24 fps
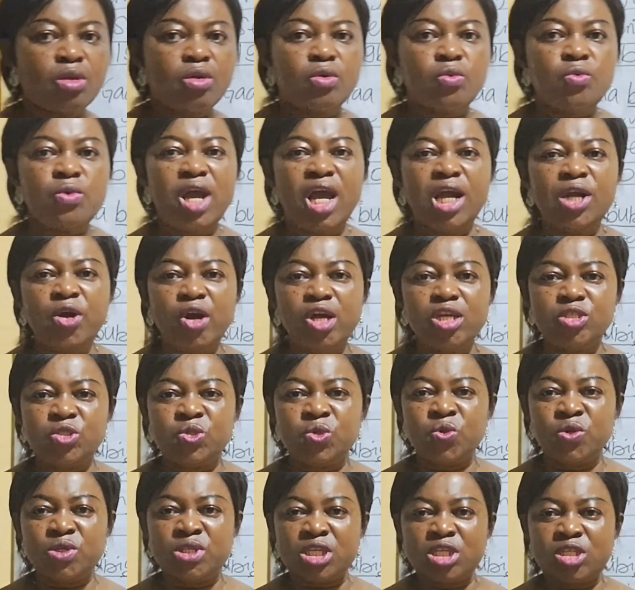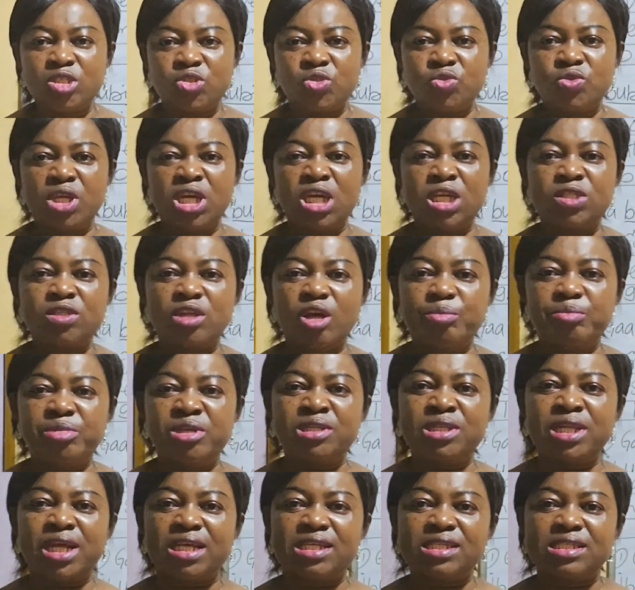We are going to look into a
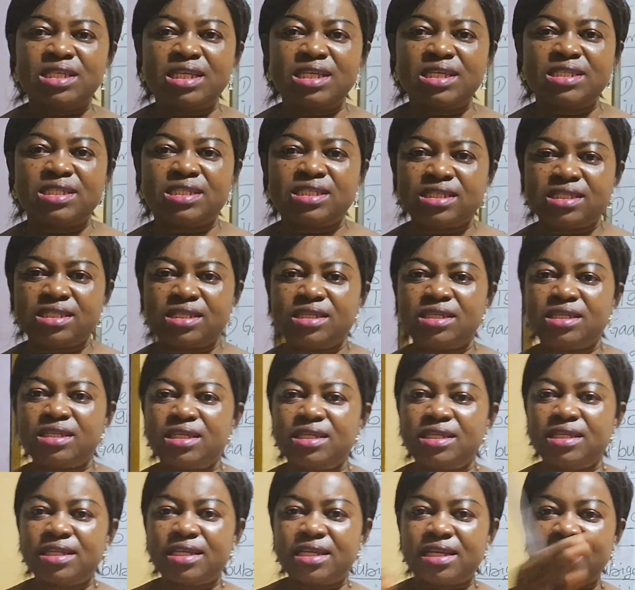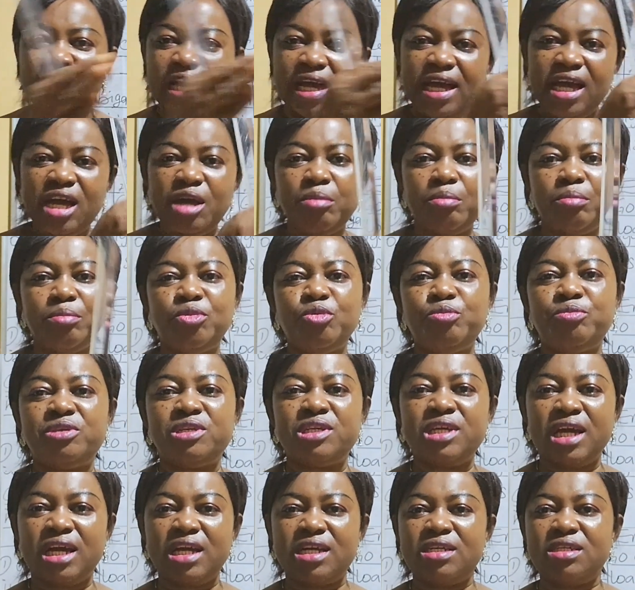topic that says, ga
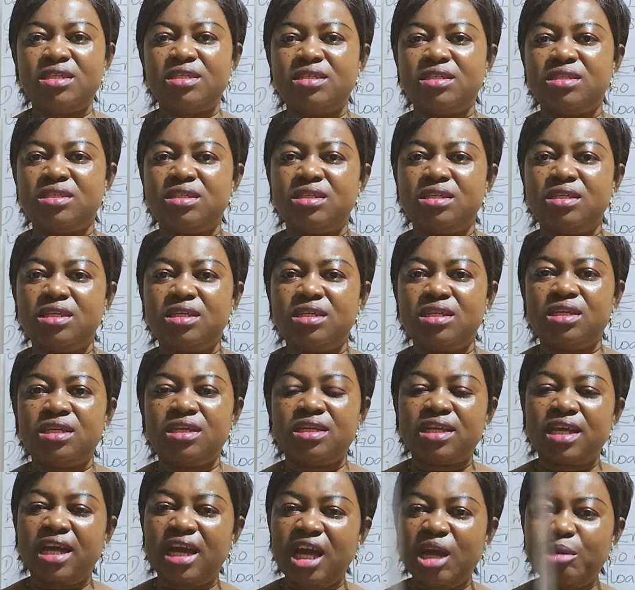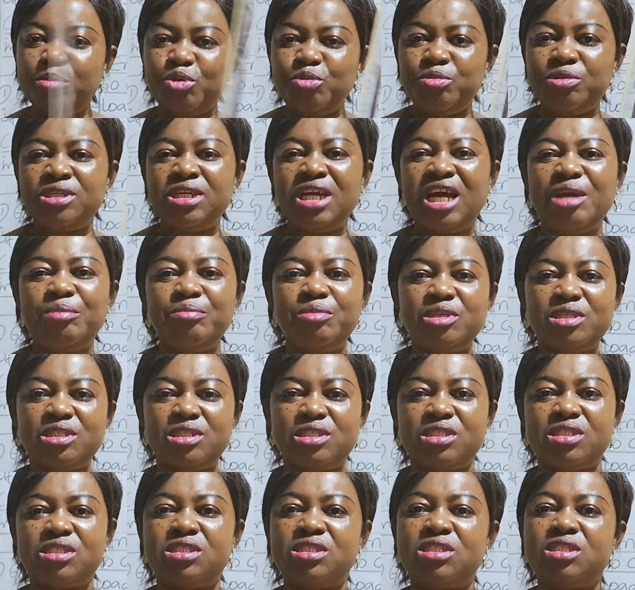bubiga. Ga bubiga
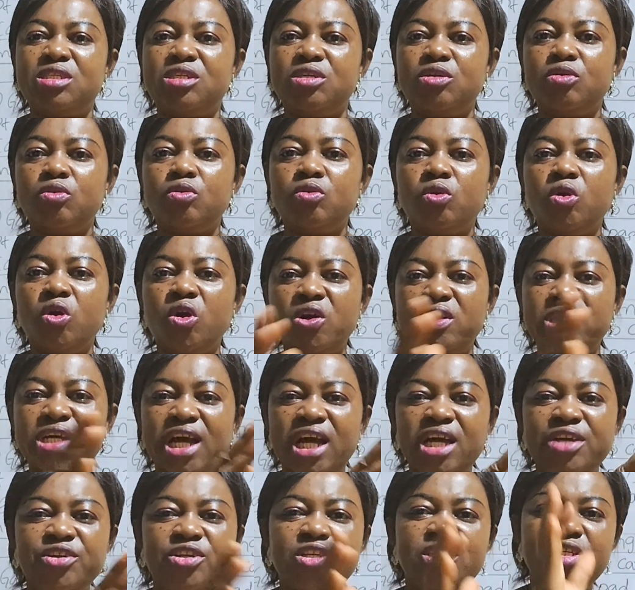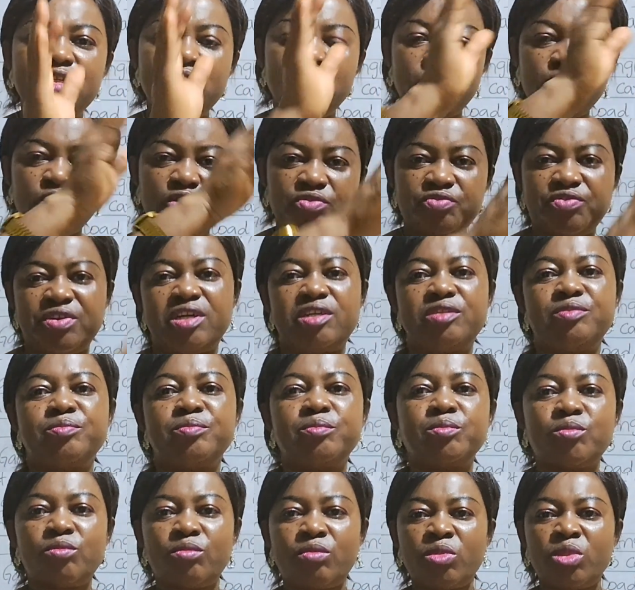means, go carry over.
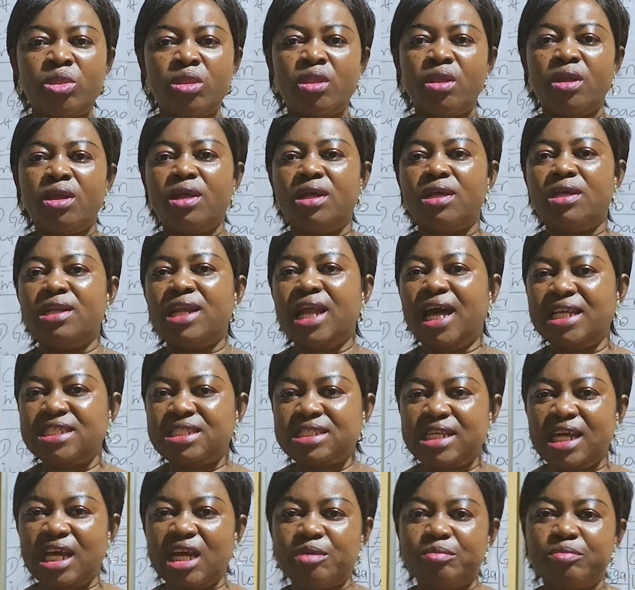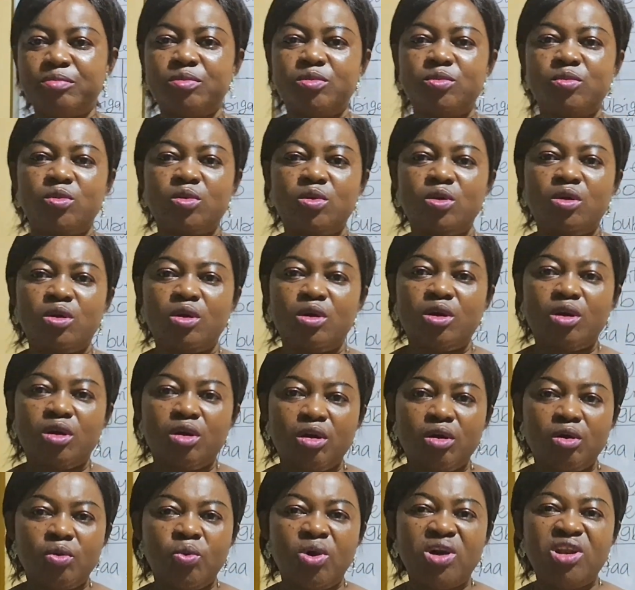Last time,
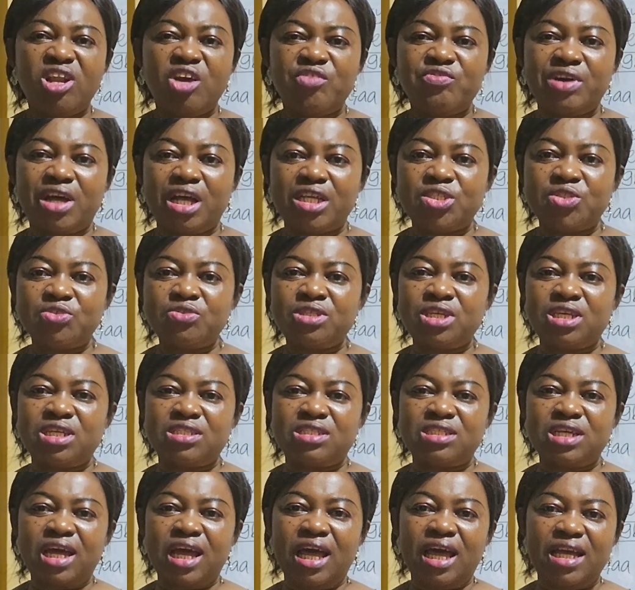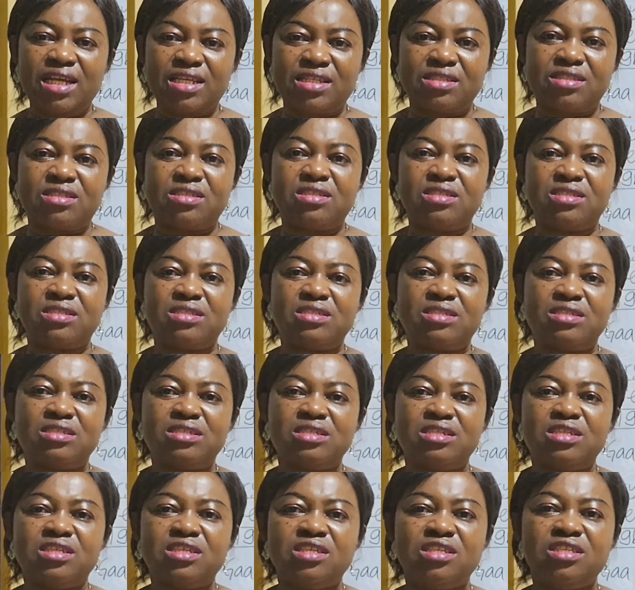one of our students asked,
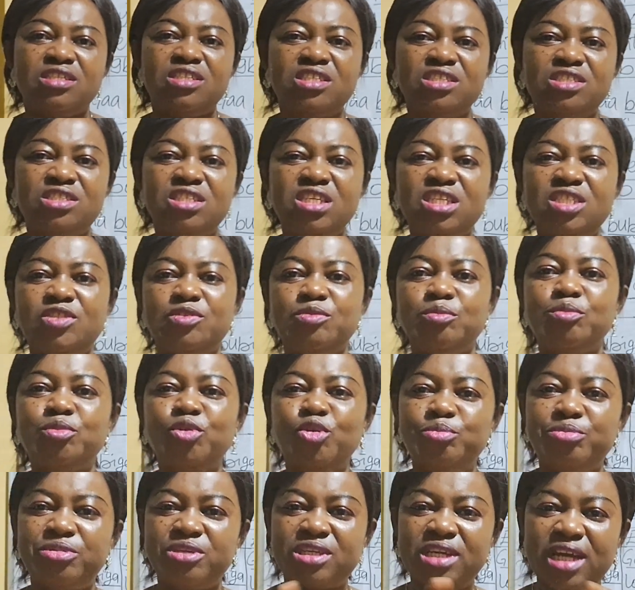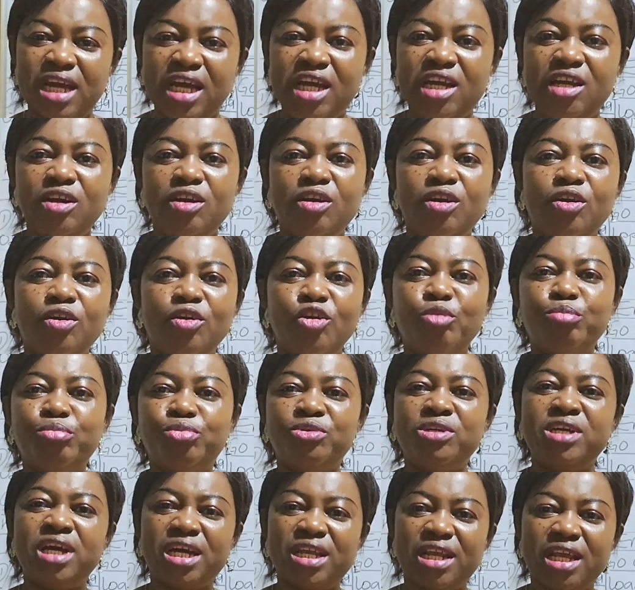is it bubiga or
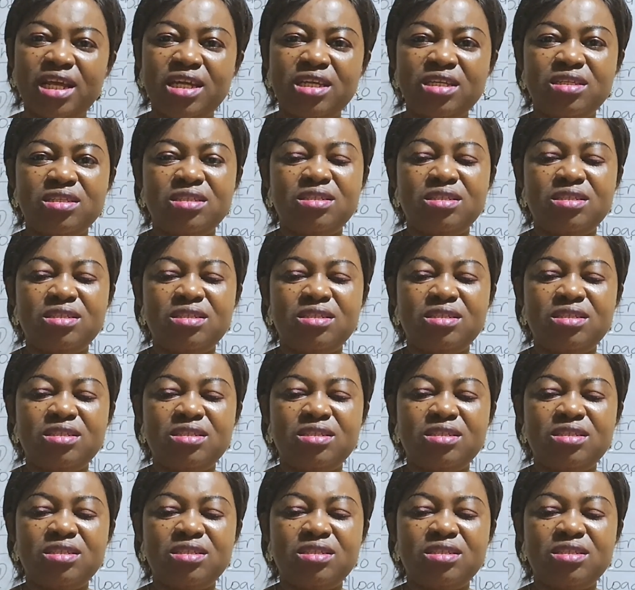bugara?